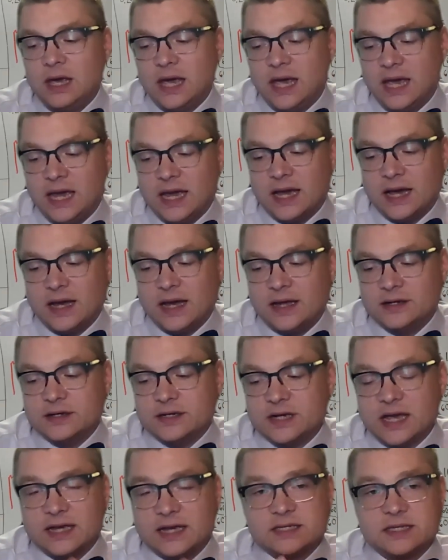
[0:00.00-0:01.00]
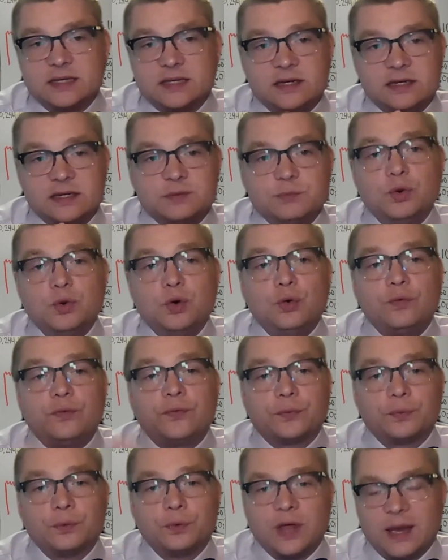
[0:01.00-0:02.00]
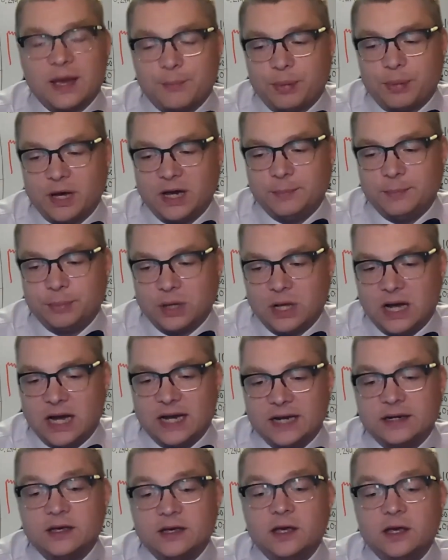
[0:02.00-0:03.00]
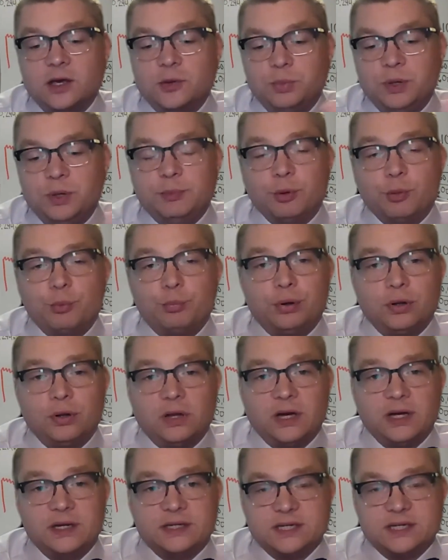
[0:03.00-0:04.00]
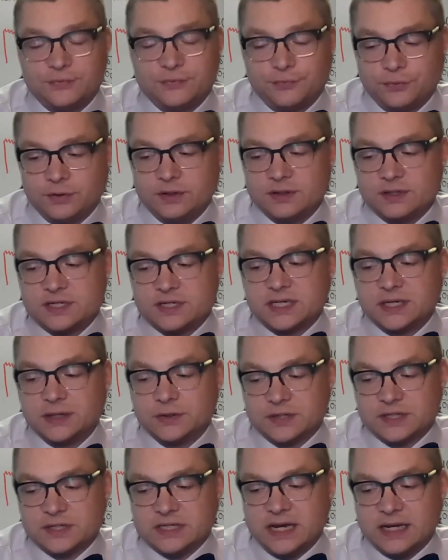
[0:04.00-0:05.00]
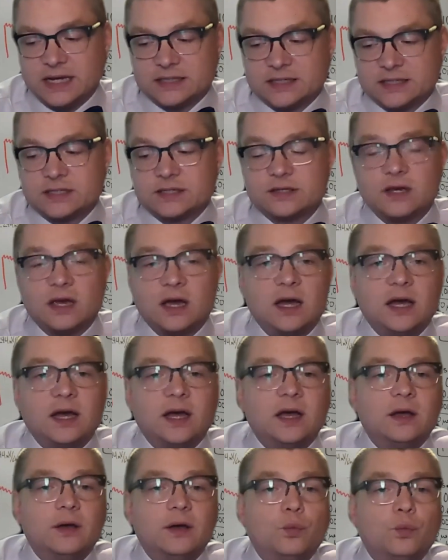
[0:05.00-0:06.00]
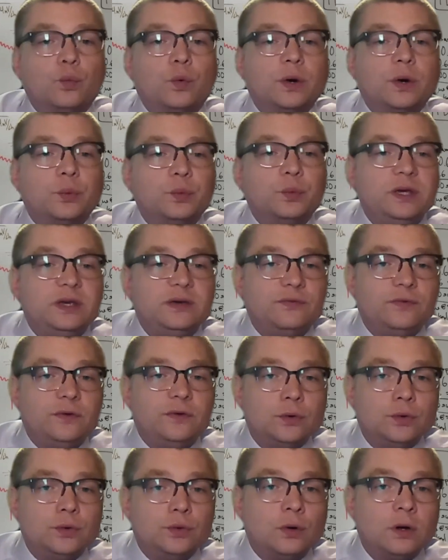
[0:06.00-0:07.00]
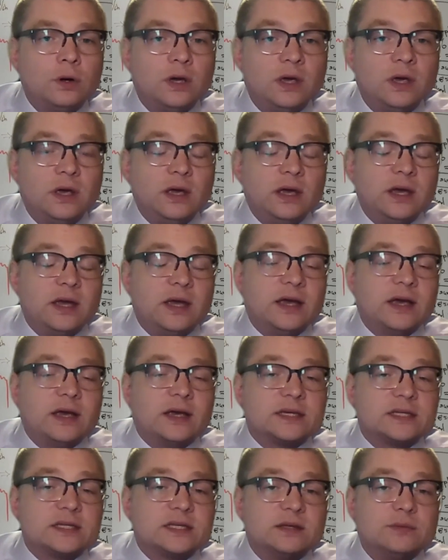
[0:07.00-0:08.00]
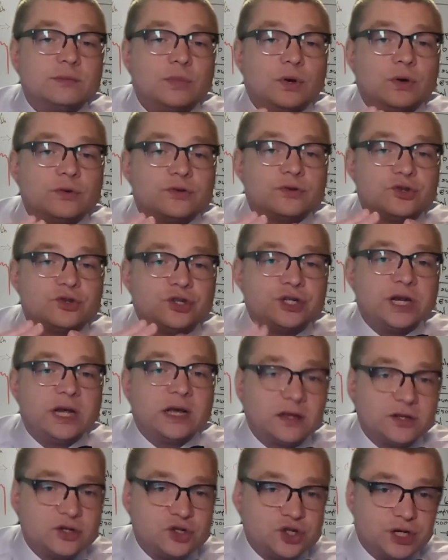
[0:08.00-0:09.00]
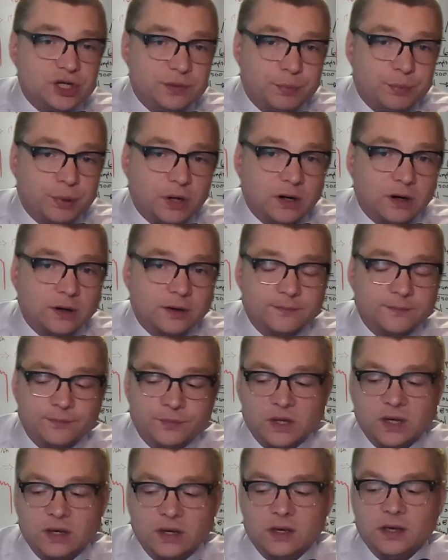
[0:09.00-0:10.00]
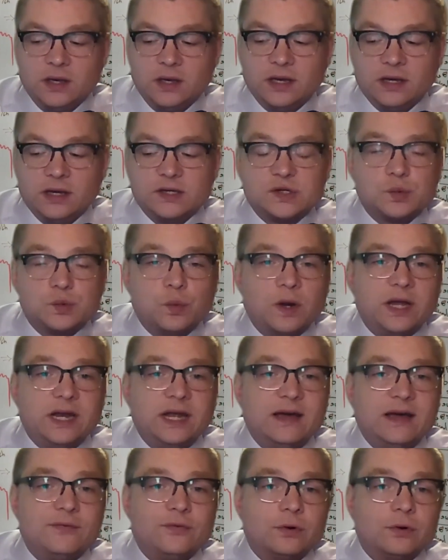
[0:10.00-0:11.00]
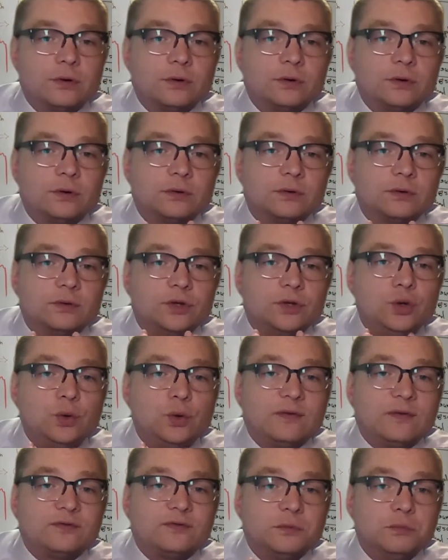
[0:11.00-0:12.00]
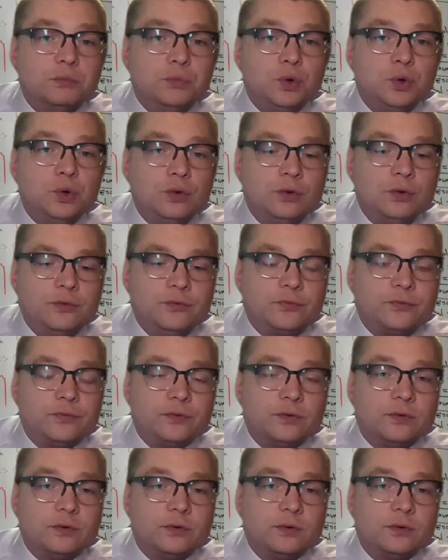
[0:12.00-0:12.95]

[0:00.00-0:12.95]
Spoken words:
And as things move through that pipeline, people pull on different skill sets. What we view as the most challenging part is whenever you have to move